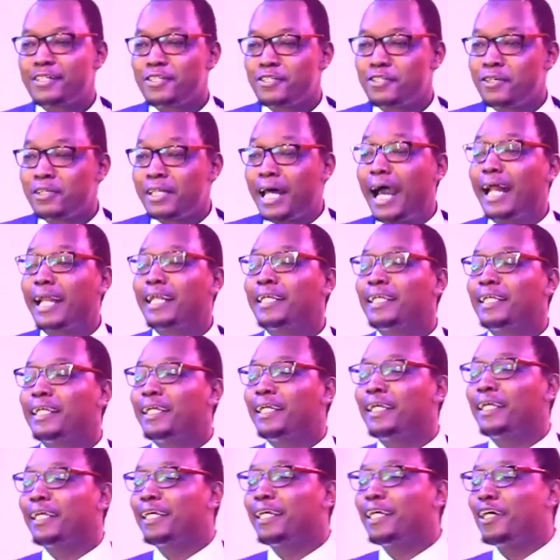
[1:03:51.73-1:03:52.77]
So that
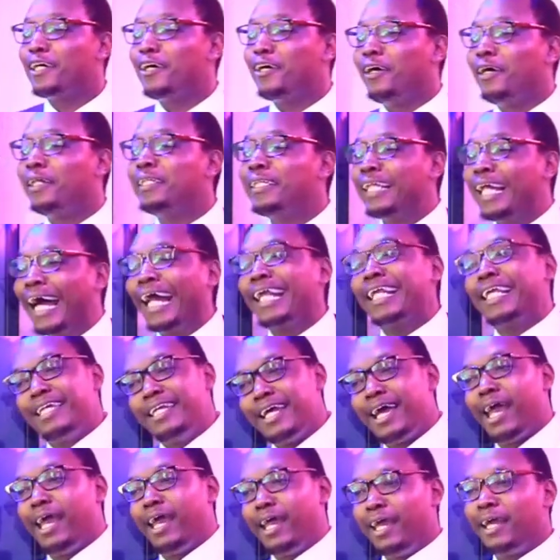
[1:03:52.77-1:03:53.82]
on that
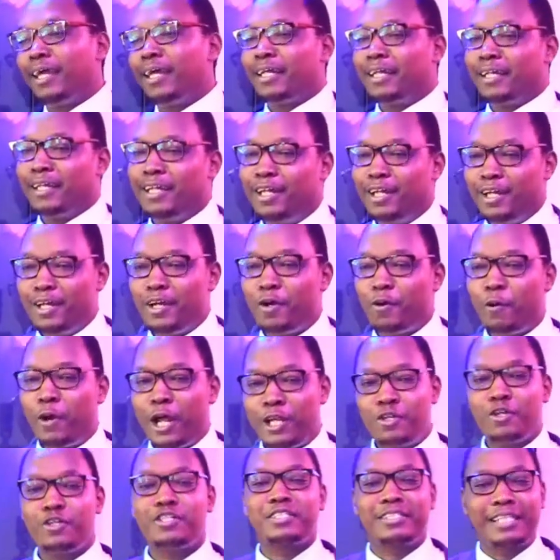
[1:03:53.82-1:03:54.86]
day,
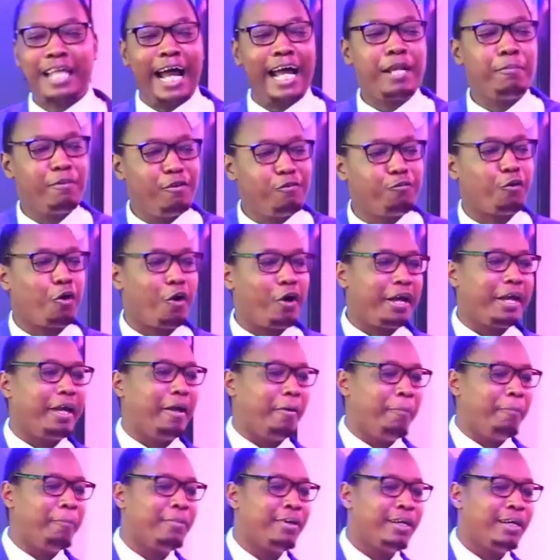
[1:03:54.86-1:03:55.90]
when you stand before
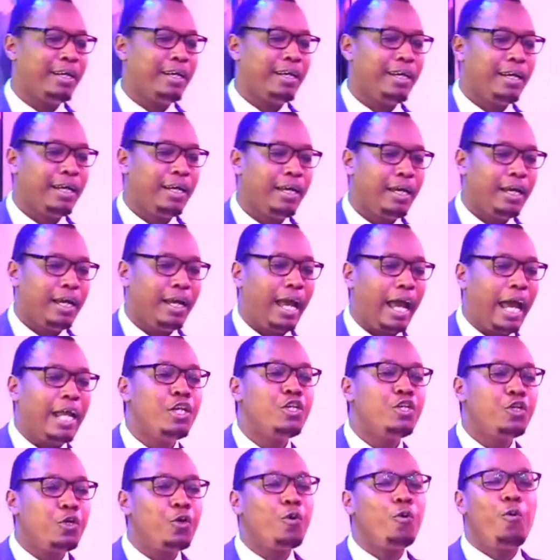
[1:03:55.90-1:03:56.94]
him
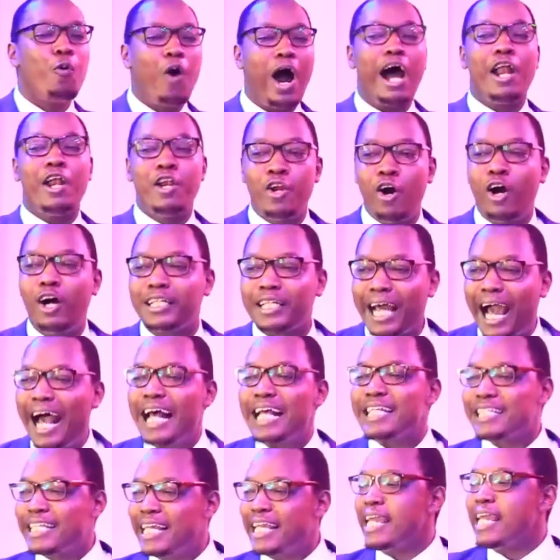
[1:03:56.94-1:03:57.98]
and you are not
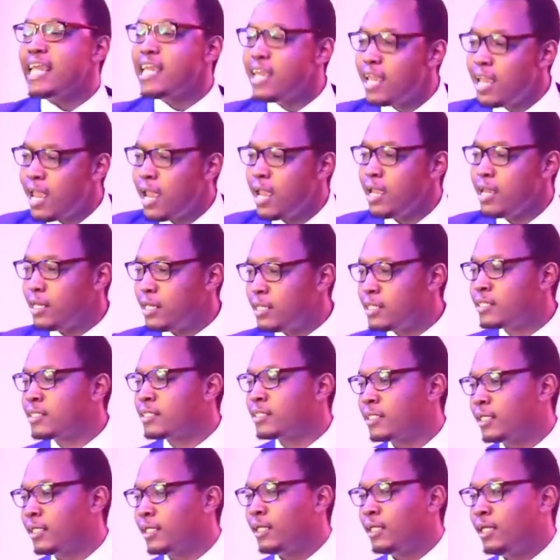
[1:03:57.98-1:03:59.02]
as he
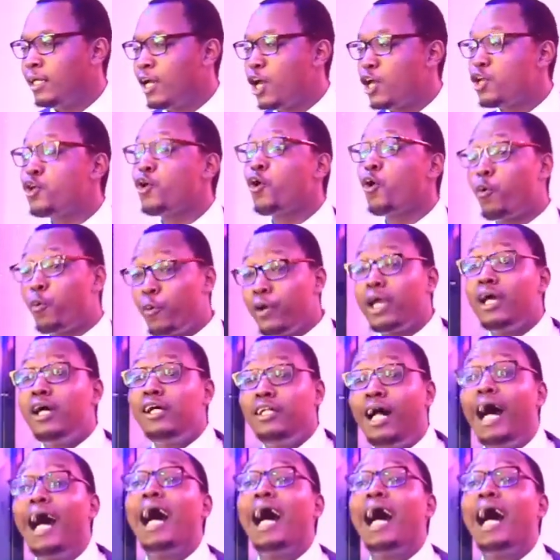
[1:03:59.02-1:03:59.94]
is, you will